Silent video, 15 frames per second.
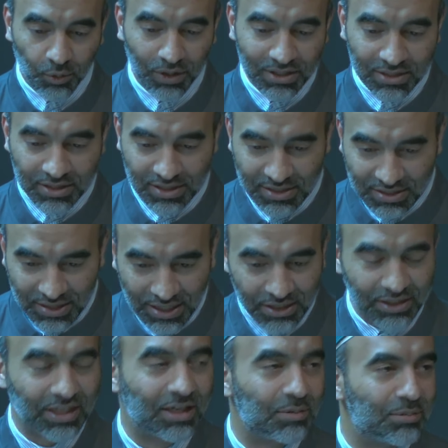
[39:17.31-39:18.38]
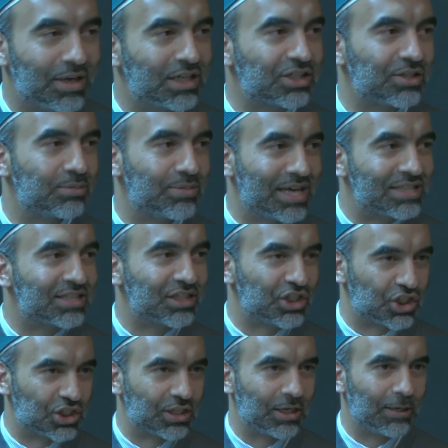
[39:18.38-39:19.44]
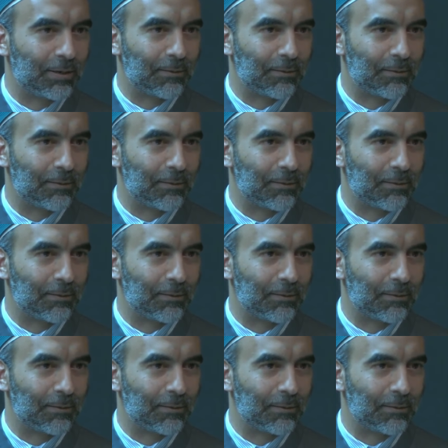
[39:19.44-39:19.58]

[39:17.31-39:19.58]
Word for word: what's the salient mes message